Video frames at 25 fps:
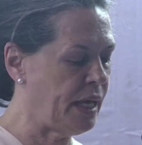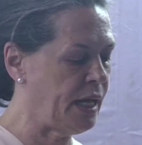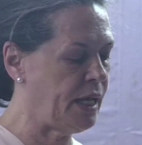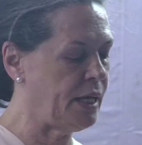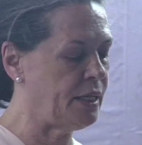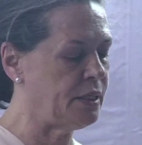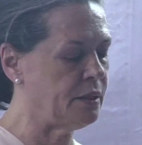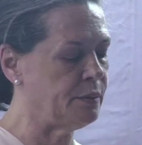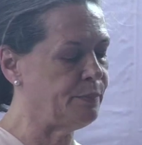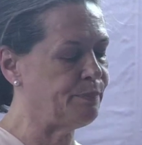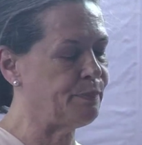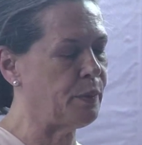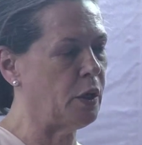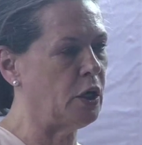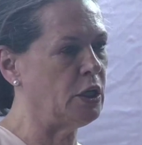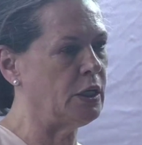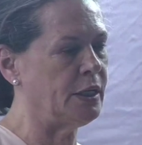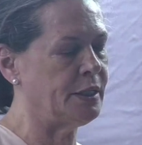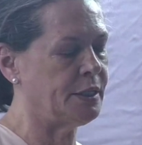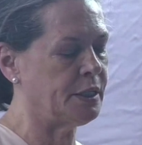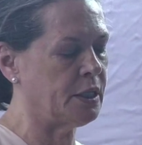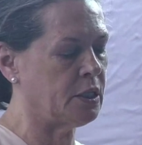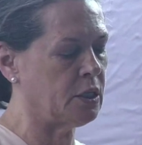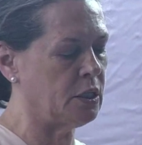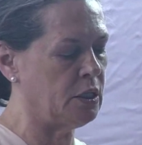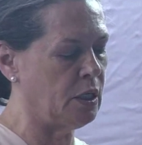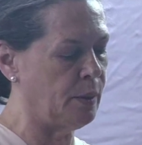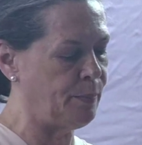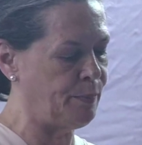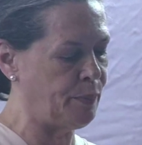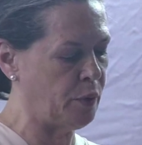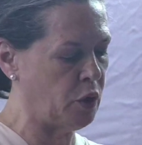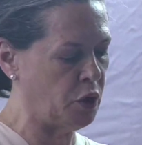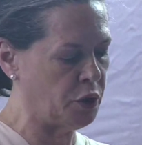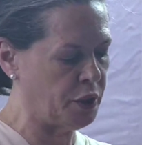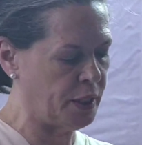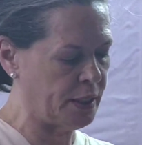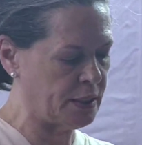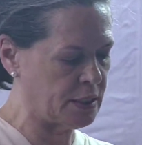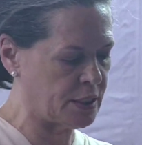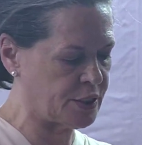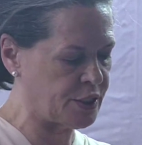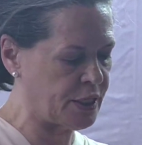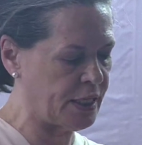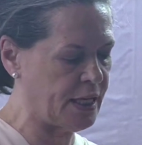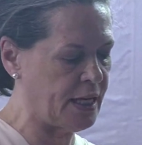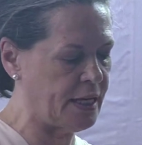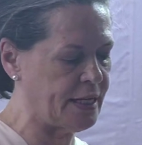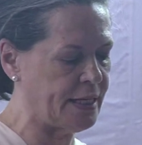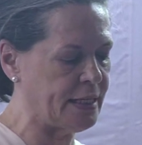main political opponents
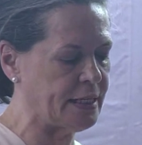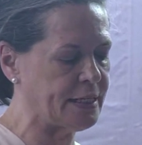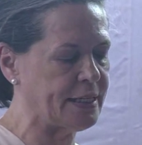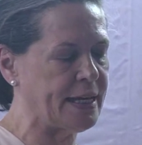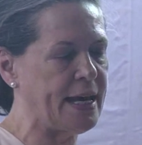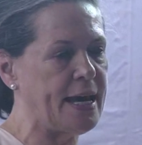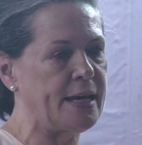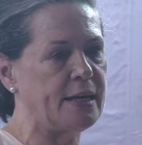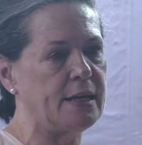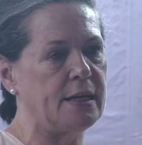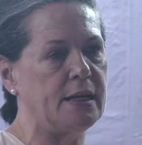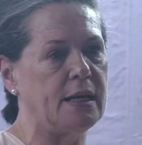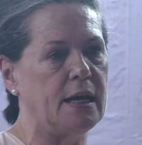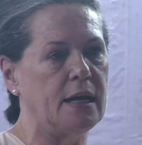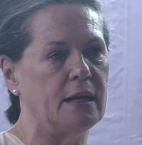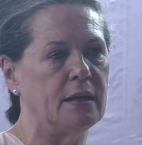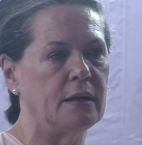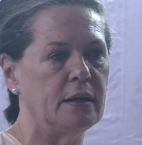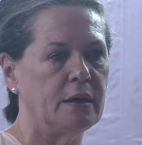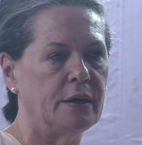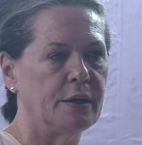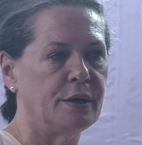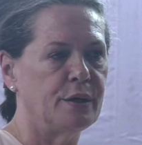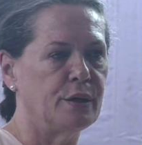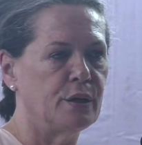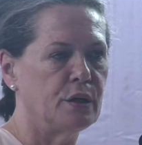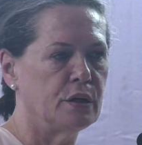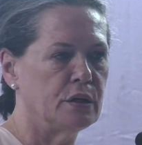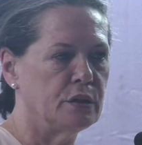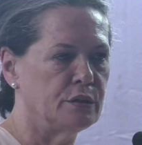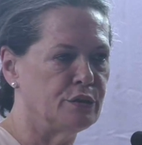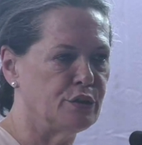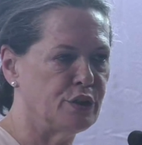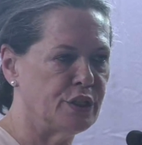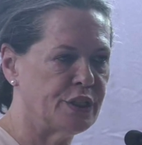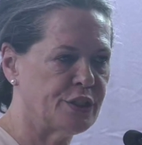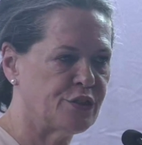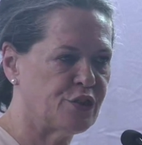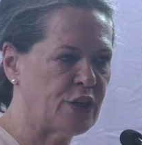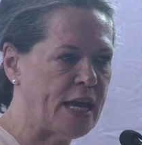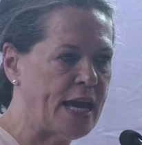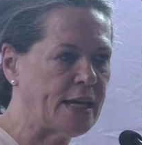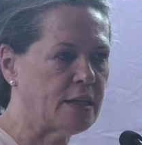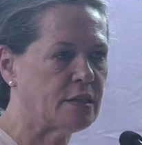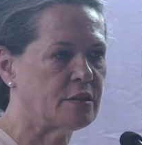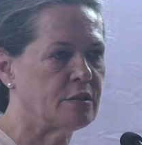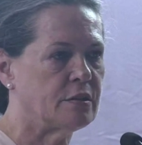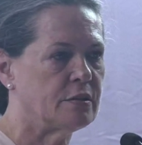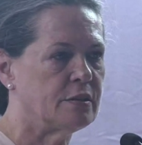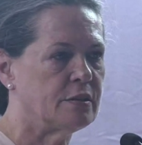here in Kerala reject